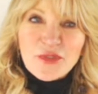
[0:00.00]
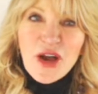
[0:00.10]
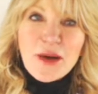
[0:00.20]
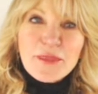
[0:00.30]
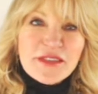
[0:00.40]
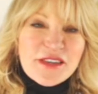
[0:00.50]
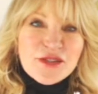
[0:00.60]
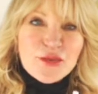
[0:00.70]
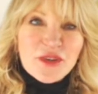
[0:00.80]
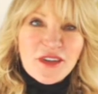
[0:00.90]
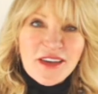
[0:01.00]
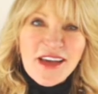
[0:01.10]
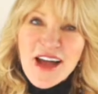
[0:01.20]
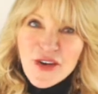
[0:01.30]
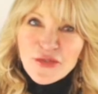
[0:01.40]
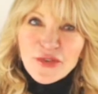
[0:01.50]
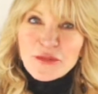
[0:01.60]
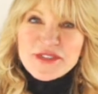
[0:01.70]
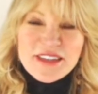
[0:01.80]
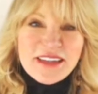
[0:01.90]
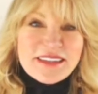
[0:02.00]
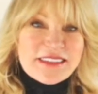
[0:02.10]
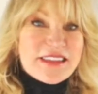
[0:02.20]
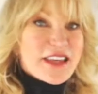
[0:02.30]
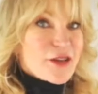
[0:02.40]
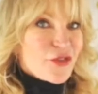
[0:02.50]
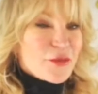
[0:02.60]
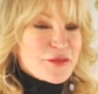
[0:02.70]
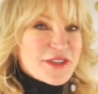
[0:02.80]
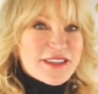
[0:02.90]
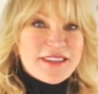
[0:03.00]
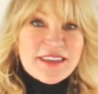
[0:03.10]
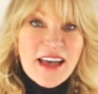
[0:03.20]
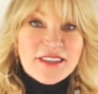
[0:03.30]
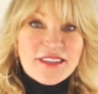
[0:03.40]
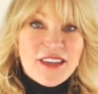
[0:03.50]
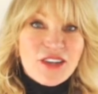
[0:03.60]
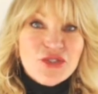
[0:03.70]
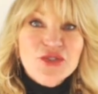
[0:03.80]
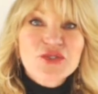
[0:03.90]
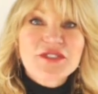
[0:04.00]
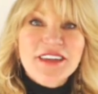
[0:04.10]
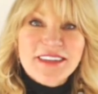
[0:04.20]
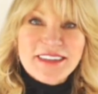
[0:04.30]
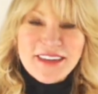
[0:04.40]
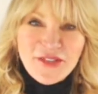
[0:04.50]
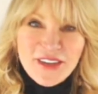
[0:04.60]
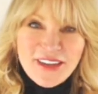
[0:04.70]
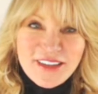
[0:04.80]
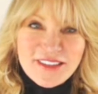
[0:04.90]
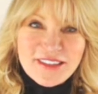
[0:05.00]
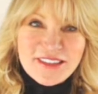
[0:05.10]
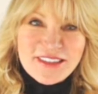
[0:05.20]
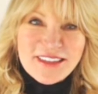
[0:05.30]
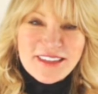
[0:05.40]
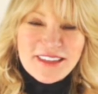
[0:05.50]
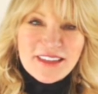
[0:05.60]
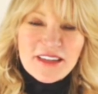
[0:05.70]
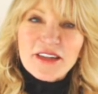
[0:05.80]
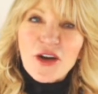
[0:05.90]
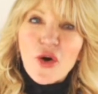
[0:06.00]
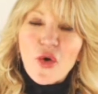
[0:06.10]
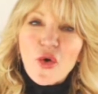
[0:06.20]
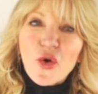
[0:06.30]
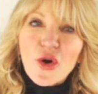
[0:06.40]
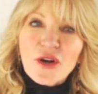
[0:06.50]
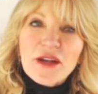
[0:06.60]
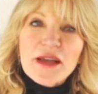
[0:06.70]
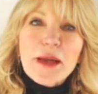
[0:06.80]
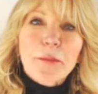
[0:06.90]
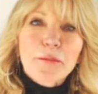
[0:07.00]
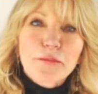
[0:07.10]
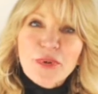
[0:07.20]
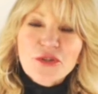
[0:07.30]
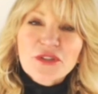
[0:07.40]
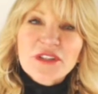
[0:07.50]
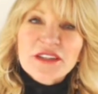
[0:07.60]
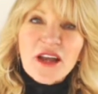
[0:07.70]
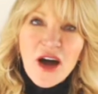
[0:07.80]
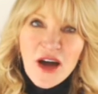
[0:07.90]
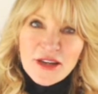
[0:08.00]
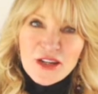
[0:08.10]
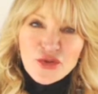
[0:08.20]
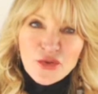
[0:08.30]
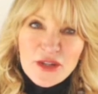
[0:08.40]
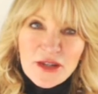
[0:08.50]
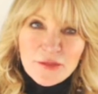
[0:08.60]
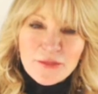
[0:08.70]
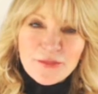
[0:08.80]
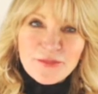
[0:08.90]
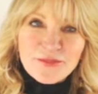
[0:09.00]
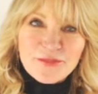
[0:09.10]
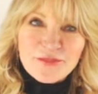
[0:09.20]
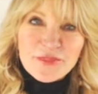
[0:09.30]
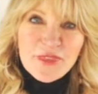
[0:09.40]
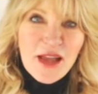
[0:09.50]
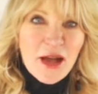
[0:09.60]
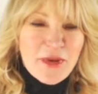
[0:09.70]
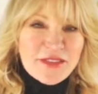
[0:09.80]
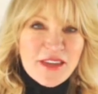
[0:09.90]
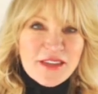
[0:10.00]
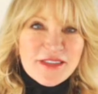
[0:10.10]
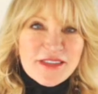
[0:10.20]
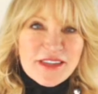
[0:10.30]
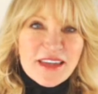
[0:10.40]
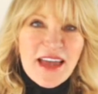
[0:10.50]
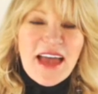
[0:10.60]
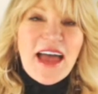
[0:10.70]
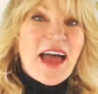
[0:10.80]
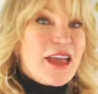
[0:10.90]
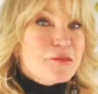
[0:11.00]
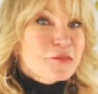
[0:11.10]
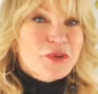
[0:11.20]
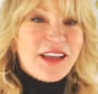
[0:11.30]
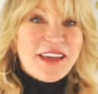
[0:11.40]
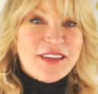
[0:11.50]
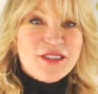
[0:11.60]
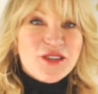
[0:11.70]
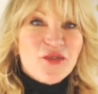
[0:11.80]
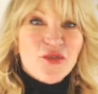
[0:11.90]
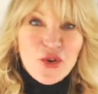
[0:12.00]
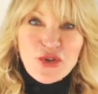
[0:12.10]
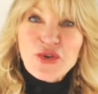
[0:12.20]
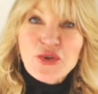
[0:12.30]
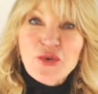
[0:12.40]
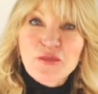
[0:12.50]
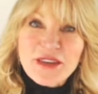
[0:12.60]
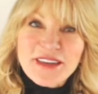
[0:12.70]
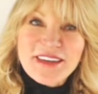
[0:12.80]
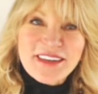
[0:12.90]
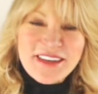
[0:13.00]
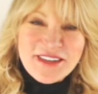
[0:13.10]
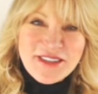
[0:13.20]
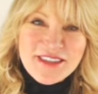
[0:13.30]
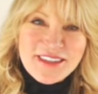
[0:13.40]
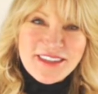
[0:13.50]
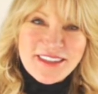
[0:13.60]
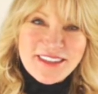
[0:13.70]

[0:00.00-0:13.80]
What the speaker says: Or how about this one? From success to significance. Or building on a dream. How about this? A place for new beginnings.